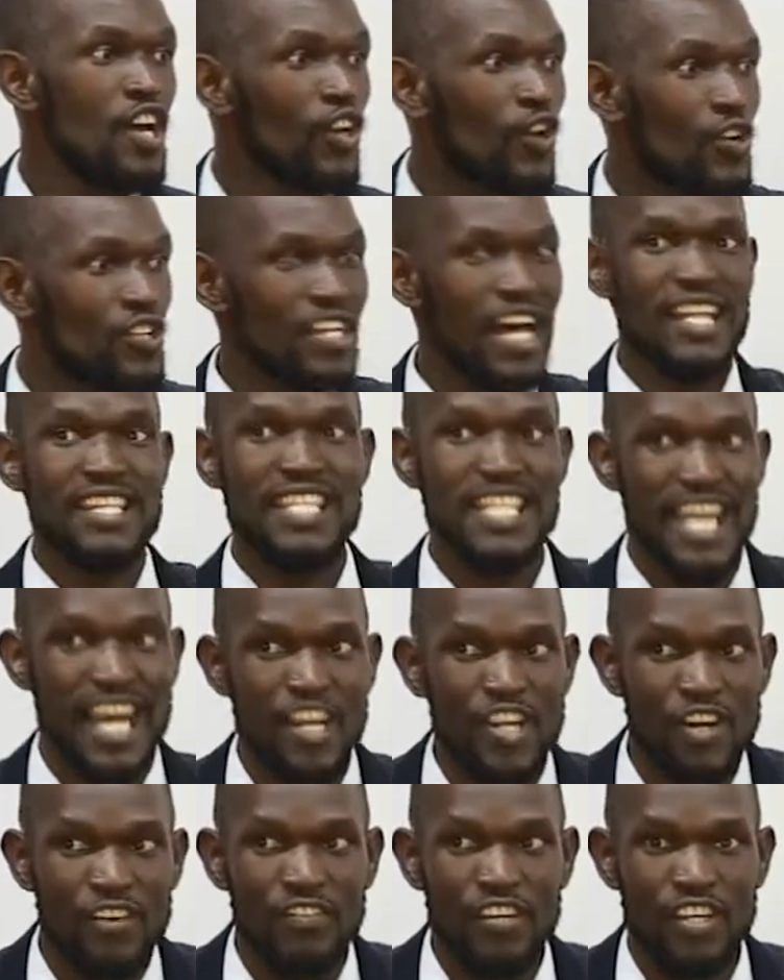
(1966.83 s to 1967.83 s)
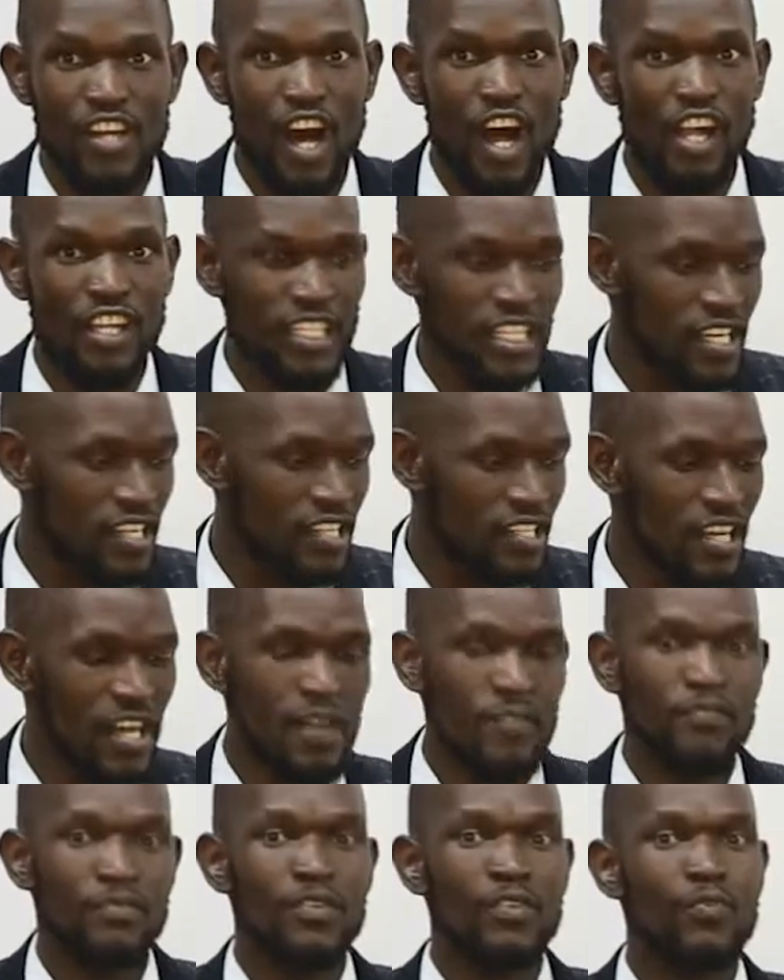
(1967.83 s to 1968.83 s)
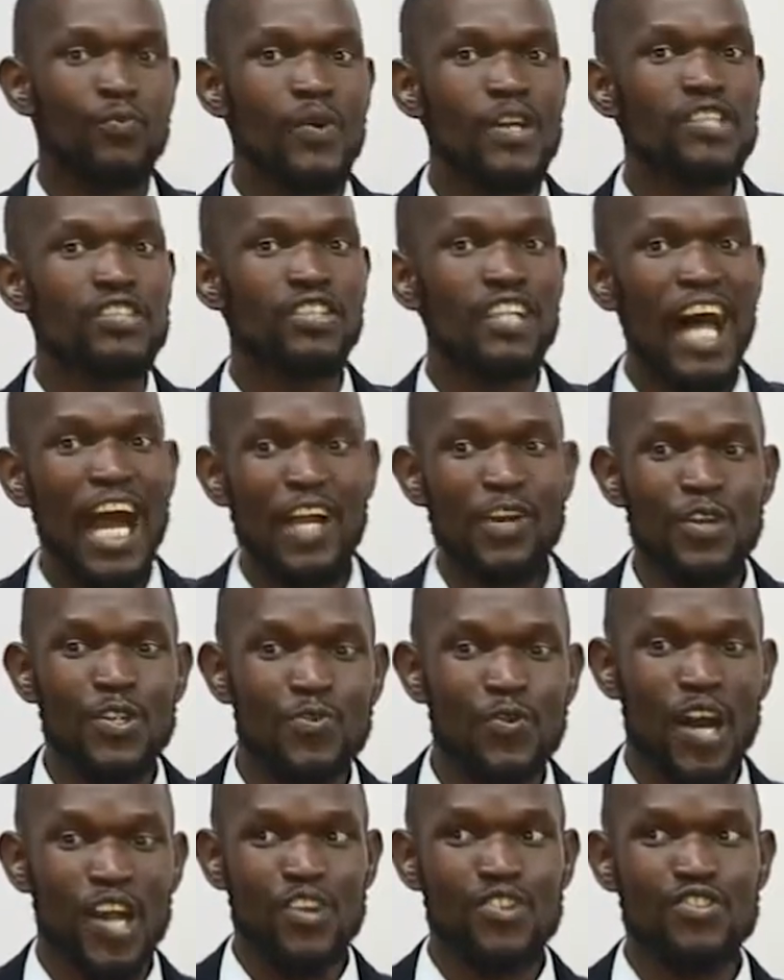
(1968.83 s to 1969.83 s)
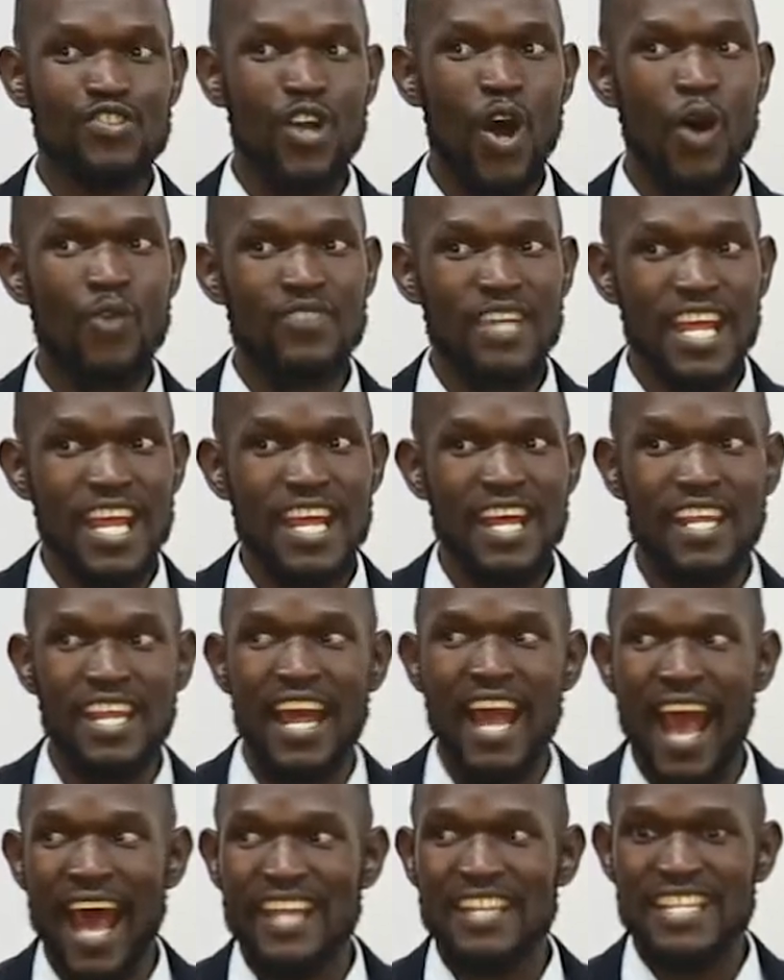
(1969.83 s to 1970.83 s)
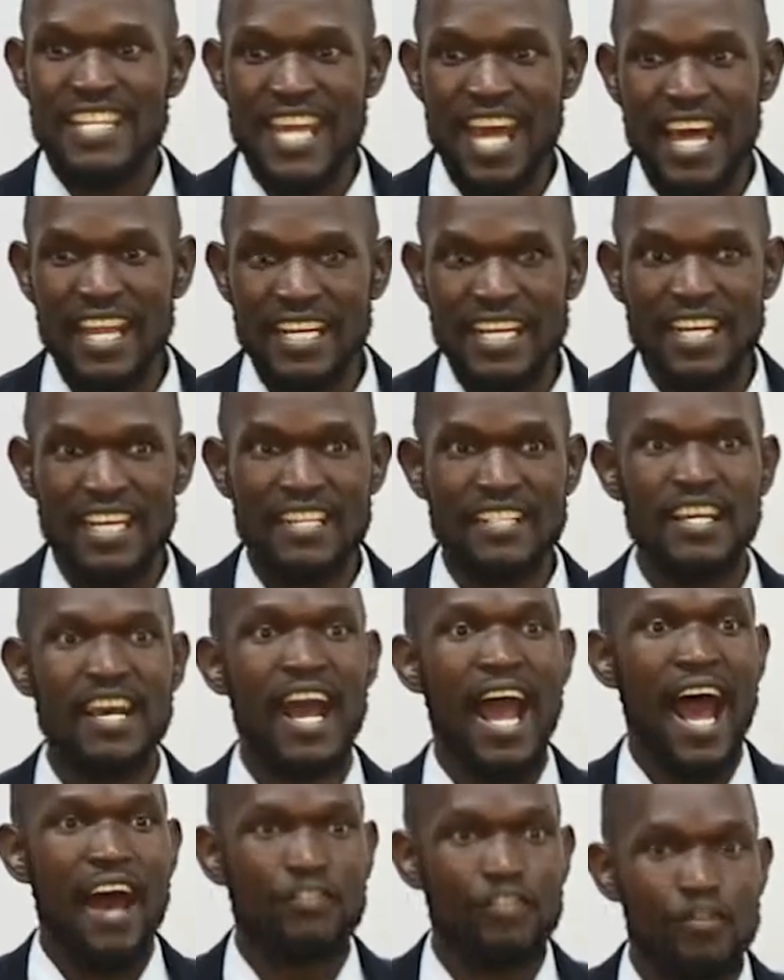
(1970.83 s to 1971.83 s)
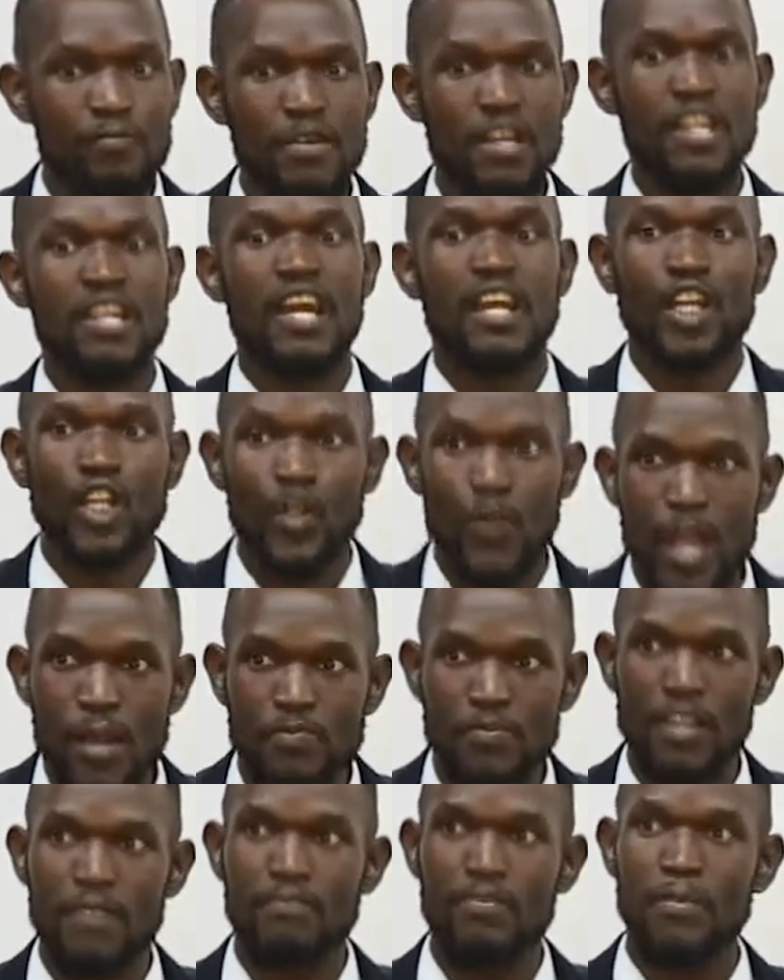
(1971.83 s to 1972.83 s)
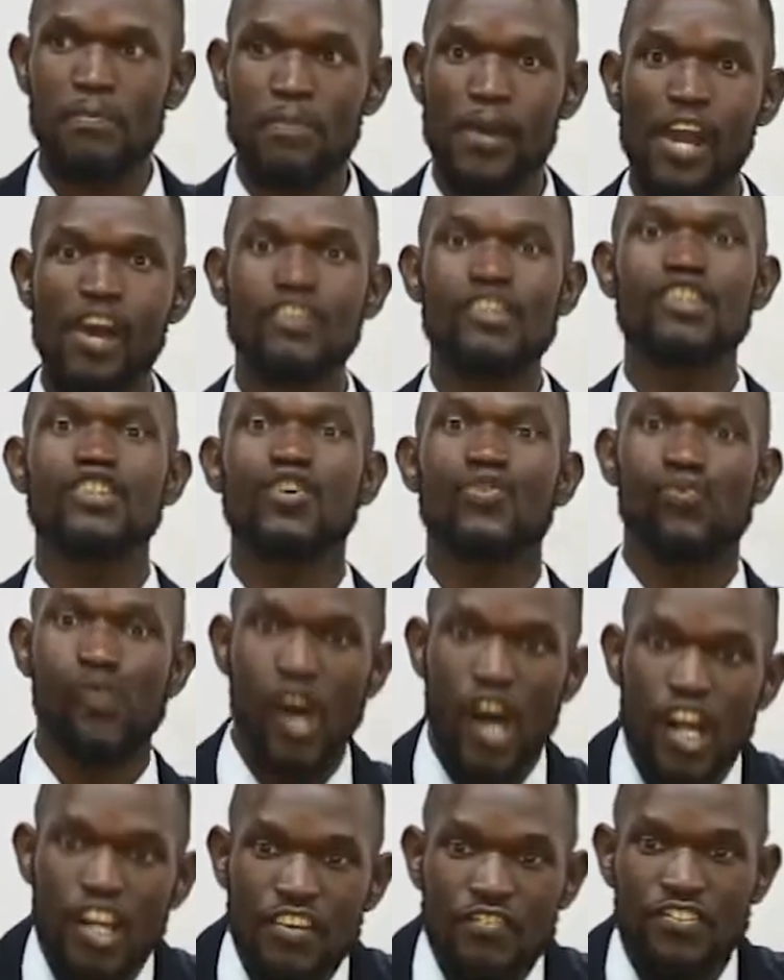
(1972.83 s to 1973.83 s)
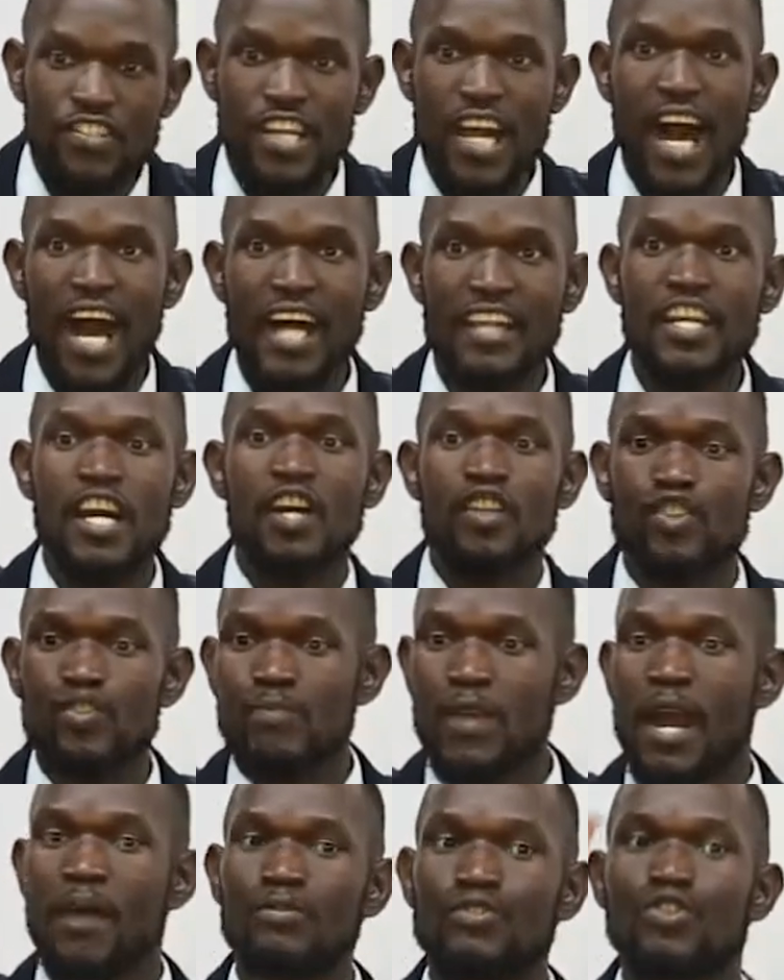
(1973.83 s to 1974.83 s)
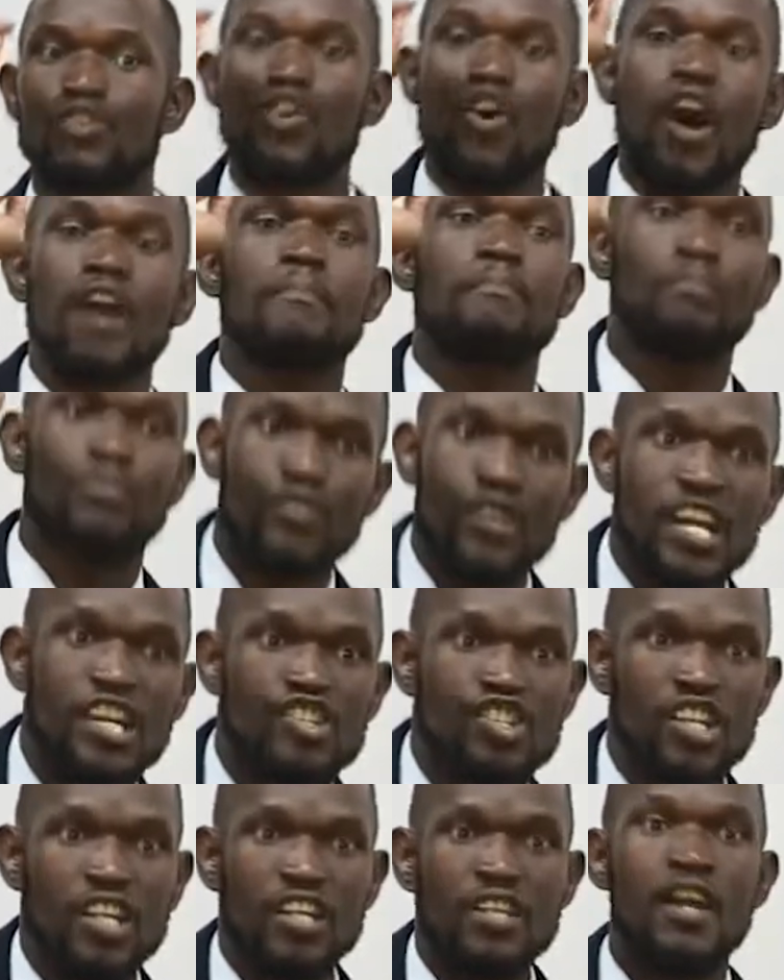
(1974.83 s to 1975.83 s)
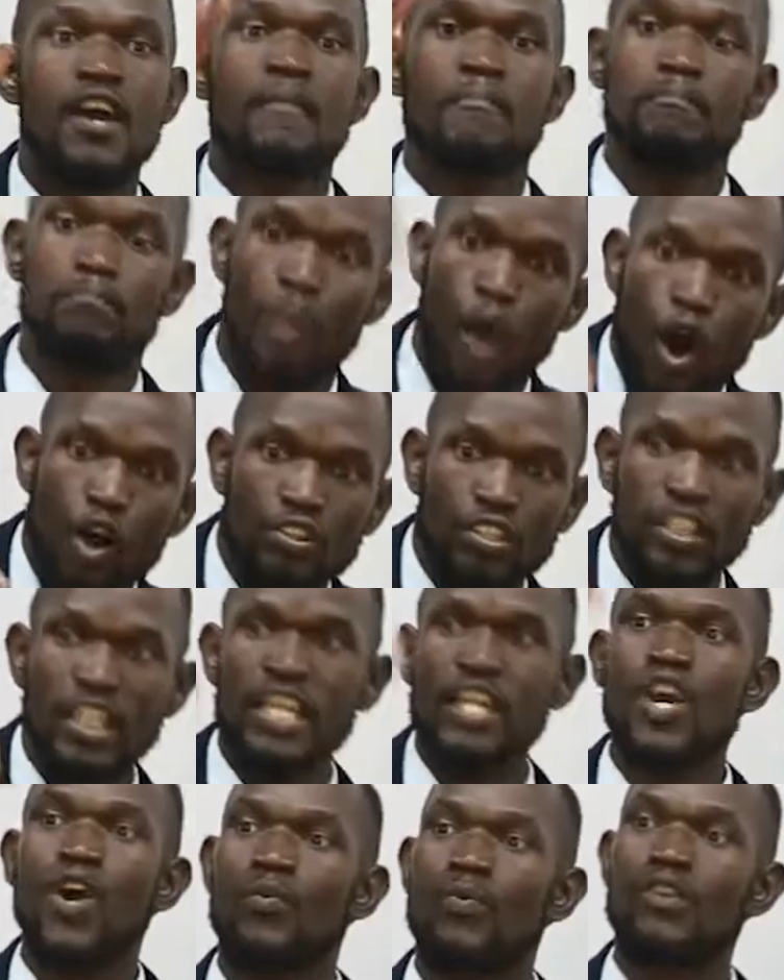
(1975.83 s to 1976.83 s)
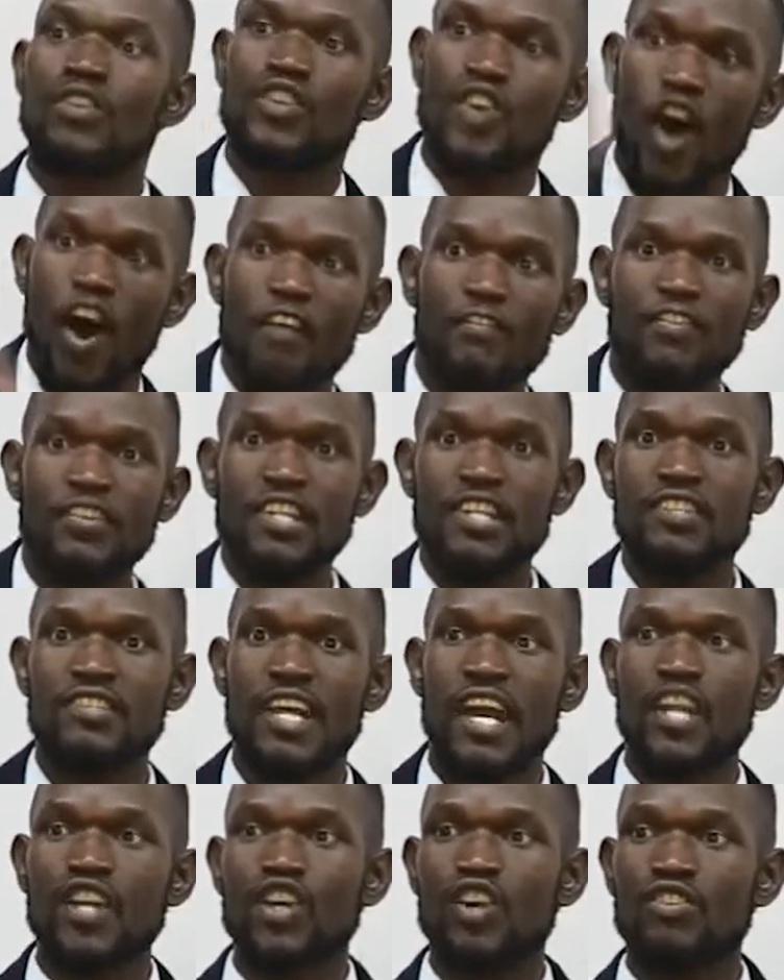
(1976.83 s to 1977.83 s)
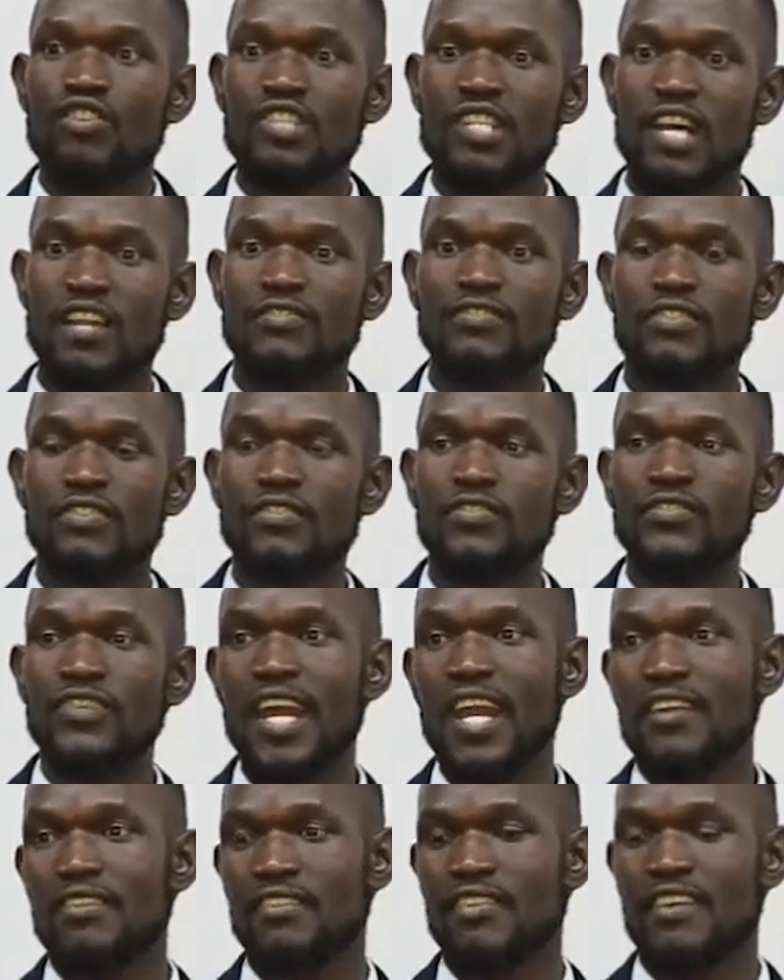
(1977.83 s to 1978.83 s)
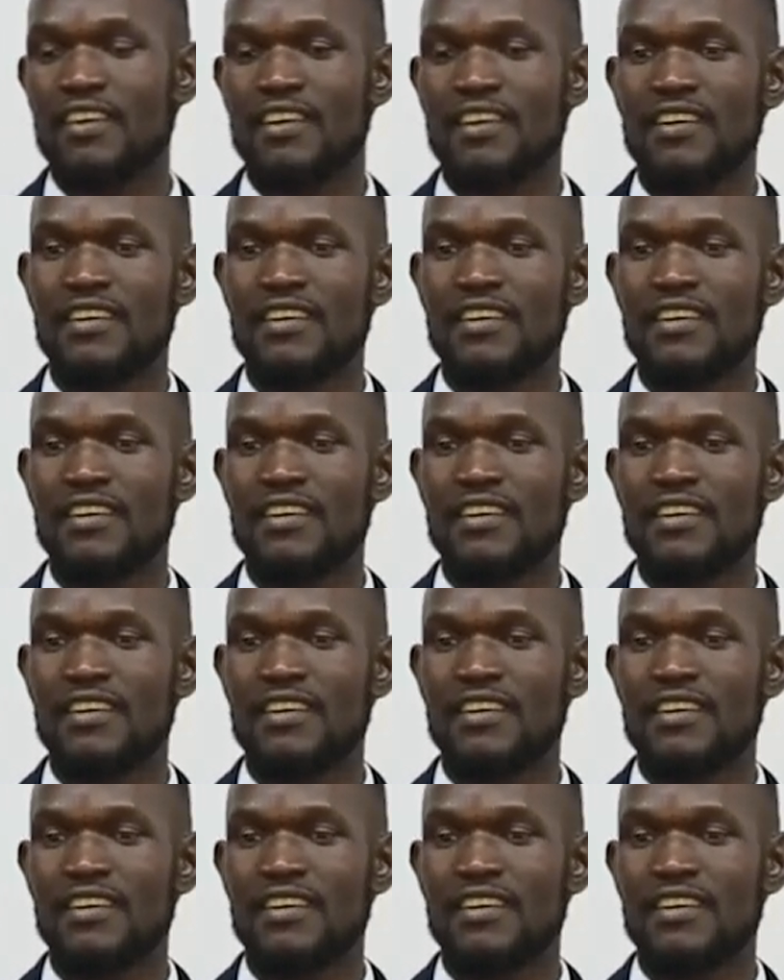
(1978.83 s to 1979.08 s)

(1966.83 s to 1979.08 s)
Because at the end of it all is which language were you taught in? At the end is, have you been equipped and prepared in the Word of God to be able to go and preach it boldly with confidence and content for the faith?